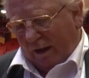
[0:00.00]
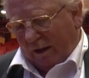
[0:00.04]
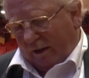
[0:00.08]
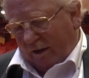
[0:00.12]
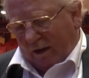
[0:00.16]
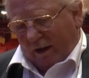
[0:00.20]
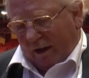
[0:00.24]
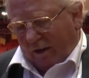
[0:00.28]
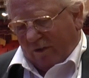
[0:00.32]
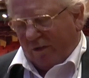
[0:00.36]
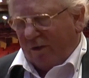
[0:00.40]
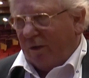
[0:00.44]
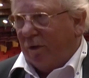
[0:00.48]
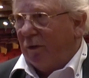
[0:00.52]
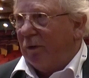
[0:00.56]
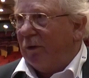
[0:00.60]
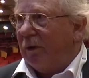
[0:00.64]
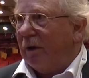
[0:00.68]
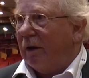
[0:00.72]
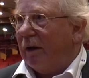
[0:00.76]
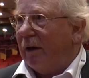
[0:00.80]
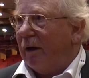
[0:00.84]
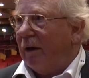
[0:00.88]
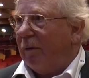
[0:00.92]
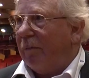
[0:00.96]
it takes
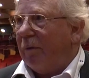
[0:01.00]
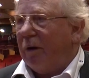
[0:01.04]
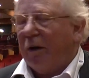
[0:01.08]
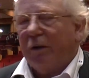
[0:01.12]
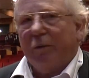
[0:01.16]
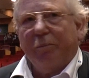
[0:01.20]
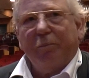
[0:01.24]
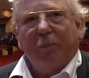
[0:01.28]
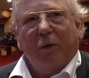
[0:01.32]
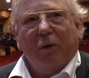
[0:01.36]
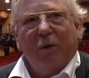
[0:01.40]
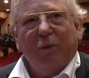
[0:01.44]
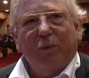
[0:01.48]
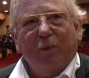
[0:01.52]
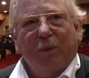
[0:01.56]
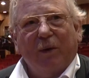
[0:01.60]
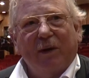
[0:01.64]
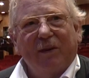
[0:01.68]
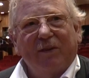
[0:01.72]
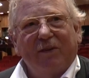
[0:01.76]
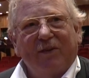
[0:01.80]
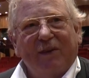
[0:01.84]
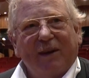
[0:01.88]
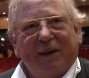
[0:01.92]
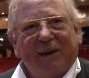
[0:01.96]
only about
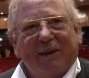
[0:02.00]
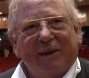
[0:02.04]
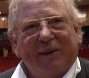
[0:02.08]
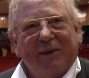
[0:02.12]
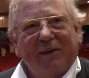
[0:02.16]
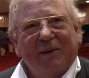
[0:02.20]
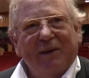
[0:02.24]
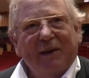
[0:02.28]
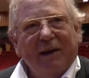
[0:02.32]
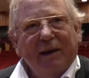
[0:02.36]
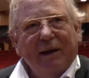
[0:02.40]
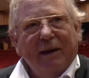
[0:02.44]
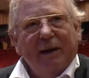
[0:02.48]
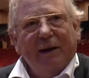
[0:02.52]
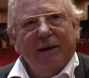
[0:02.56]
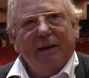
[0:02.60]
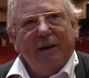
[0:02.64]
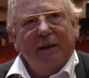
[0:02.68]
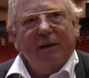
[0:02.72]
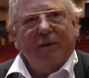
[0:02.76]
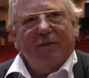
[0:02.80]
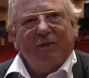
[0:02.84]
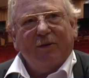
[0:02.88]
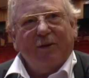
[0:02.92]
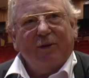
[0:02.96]
0.1 second and
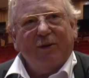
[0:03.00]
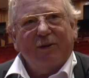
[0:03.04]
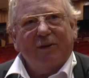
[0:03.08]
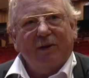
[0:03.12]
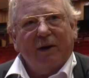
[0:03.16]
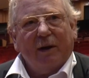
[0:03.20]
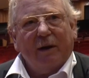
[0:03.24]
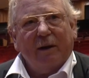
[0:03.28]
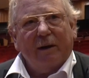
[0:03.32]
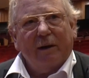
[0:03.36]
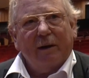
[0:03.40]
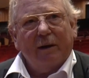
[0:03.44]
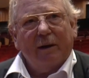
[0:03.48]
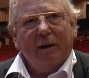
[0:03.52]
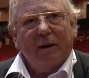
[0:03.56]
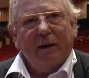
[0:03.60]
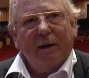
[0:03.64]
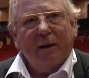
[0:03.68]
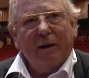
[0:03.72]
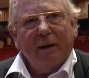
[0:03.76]
then it's all done.